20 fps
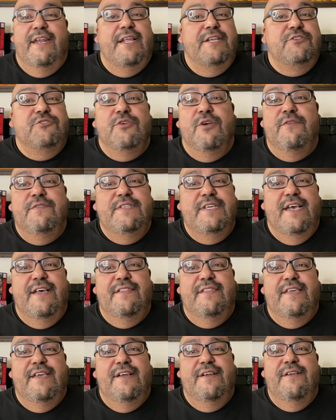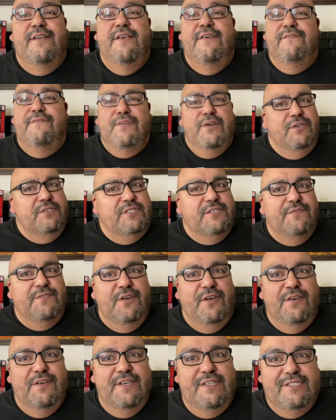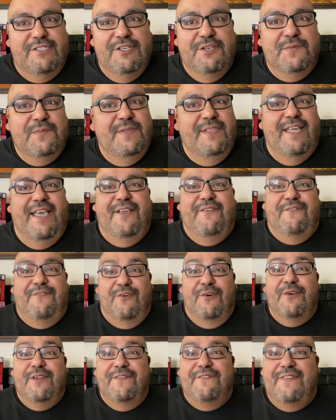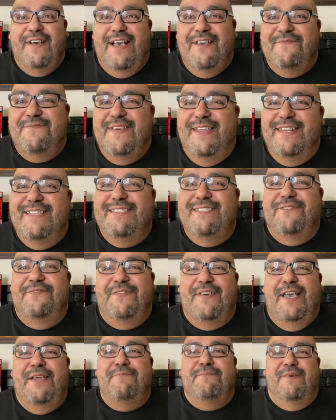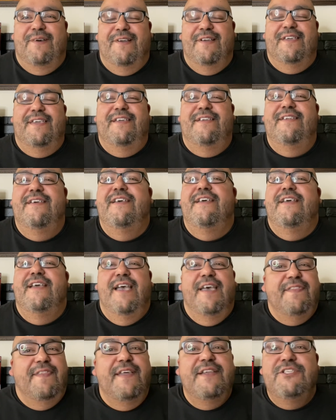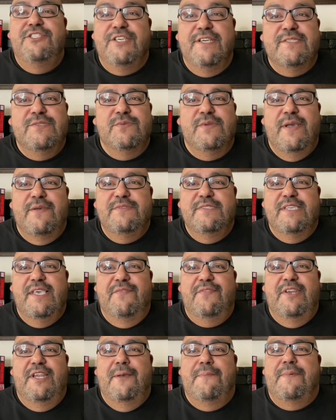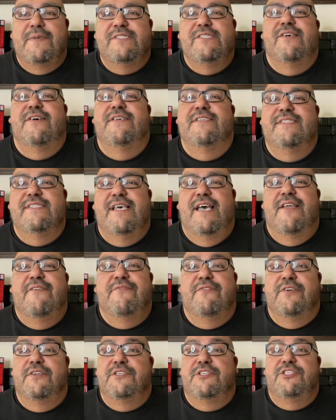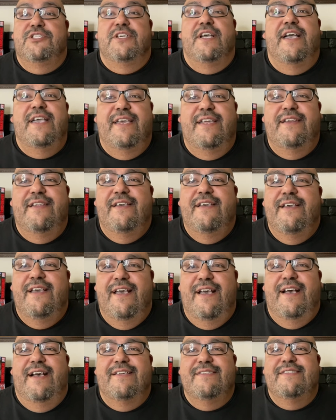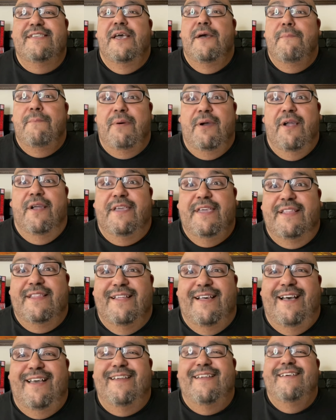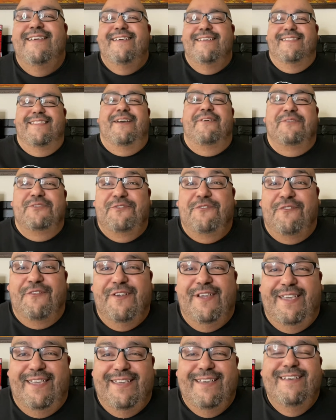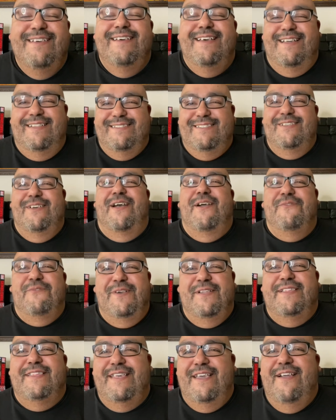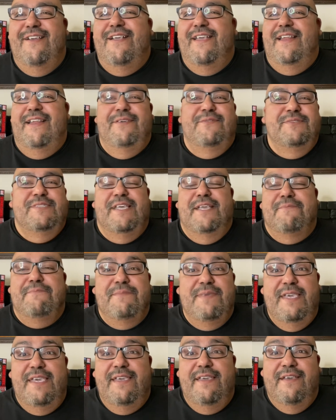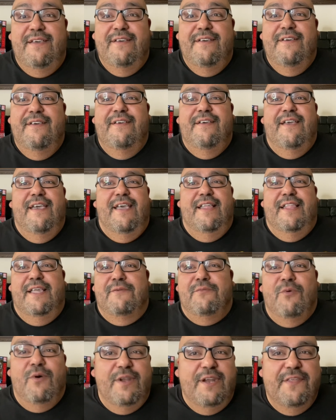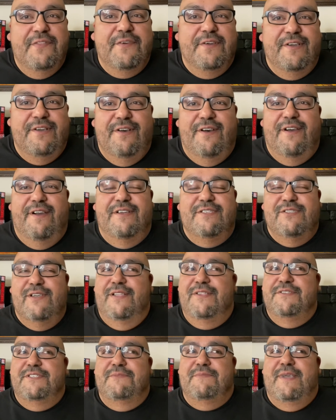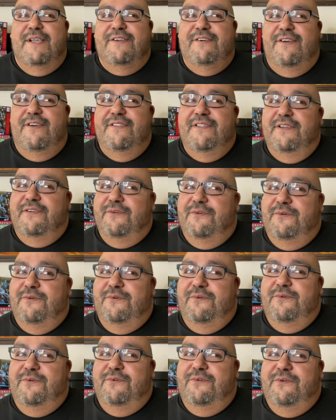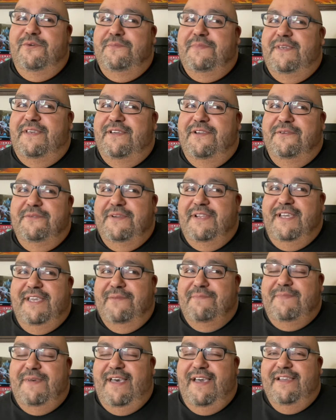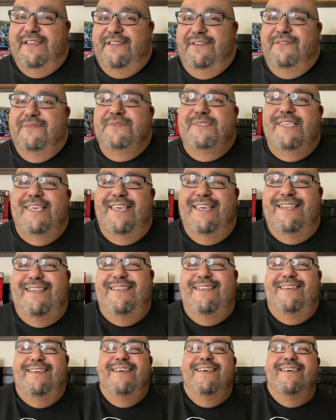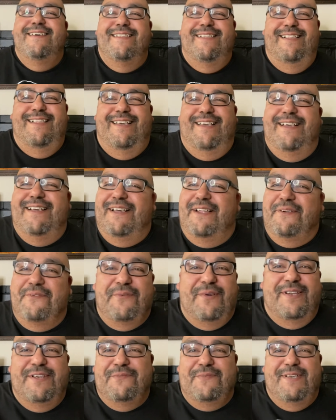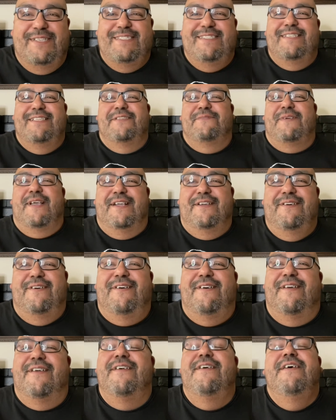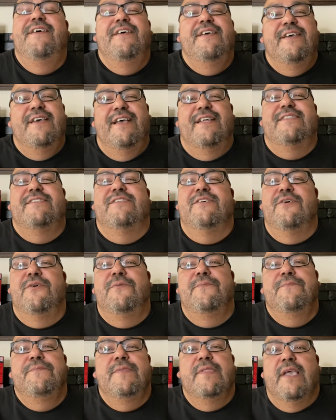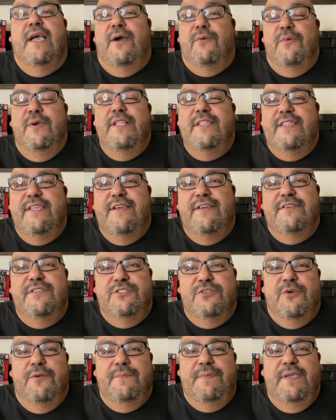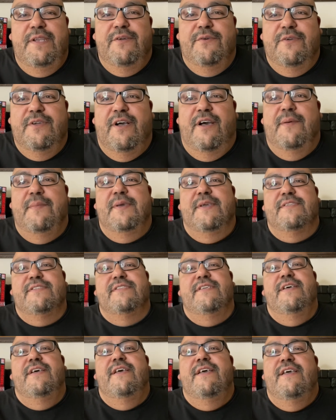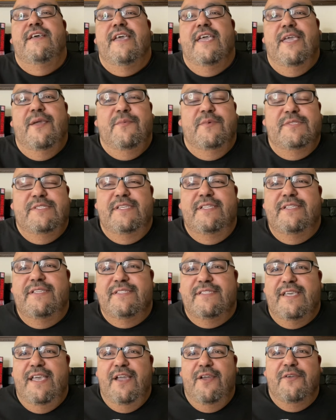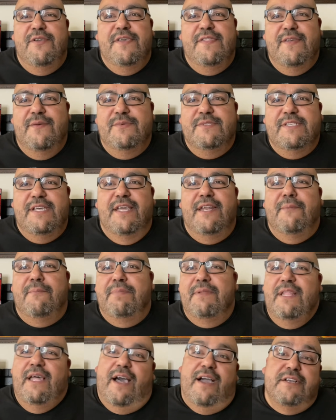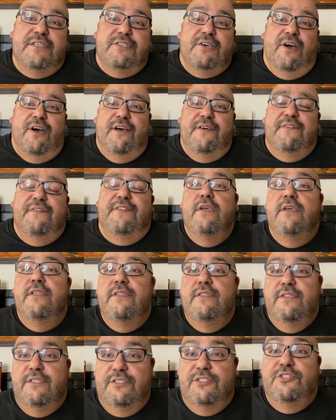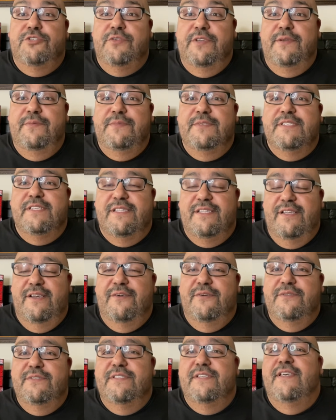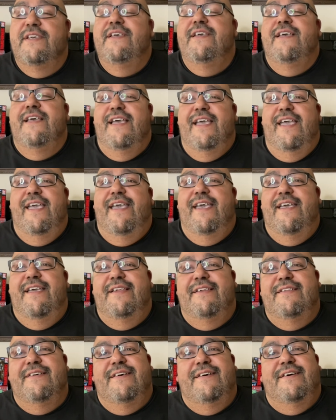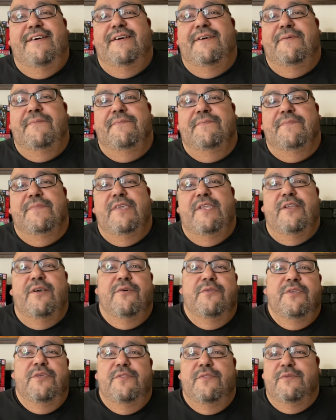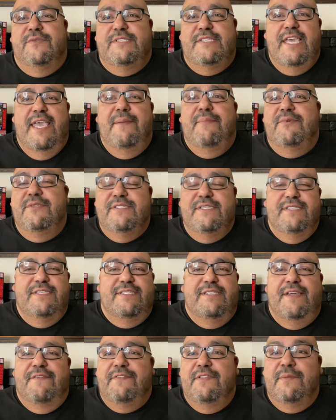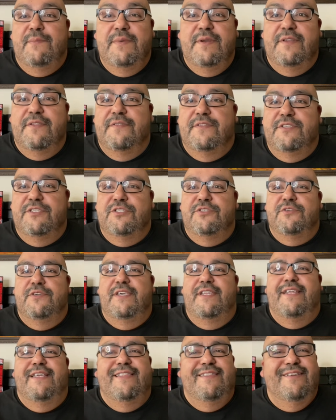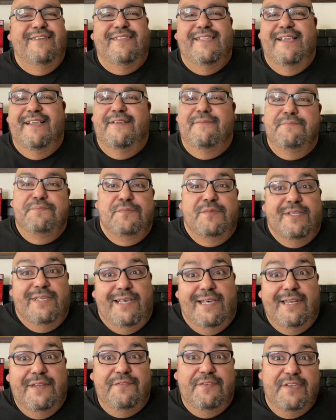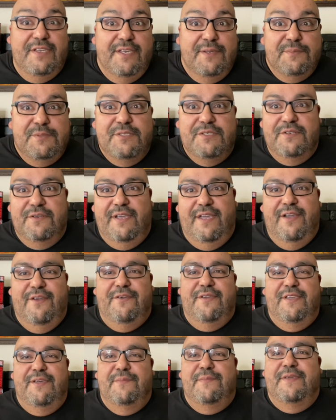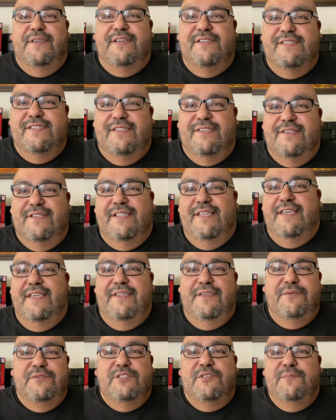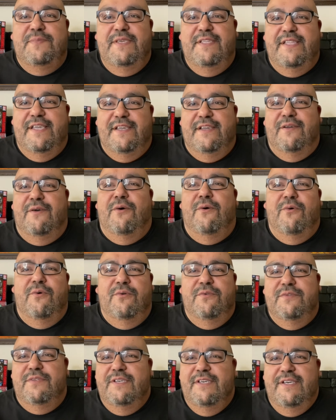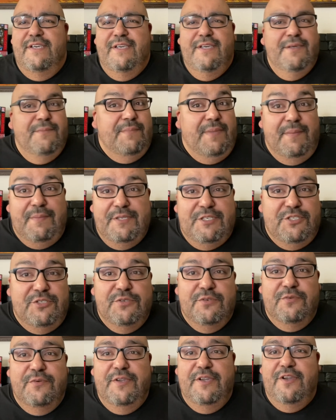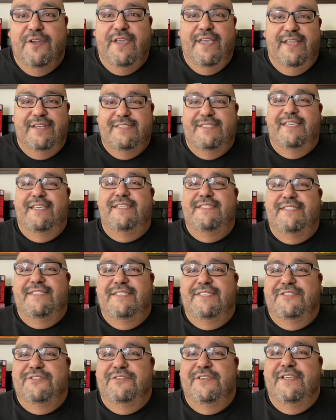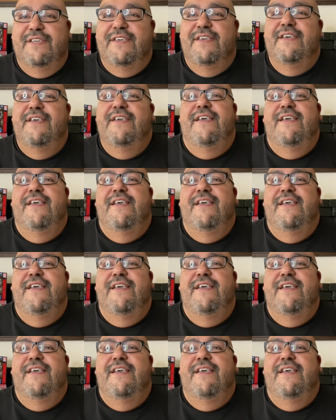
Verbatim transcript: I drove down there. First of all, it took me like forty-five minutes to find parking. And then just when I was giving up, I saw a sign for a giant-ass parking lot that was free. And so I went there, and it was like me and like one other car. So I looked at my car like, oh, be here when I get back. You know what I'm saying? Like, I don't want nobody stealing my car. And so I went there to Torpedo Comics. It was in this area that was kind of blocked off. The street was closed. And, um, you know, you, there was tables and stuff in the middle of the street. It looked like kind of a hipster area because it looked like it used to be like an old maybe jewelry or antiques district.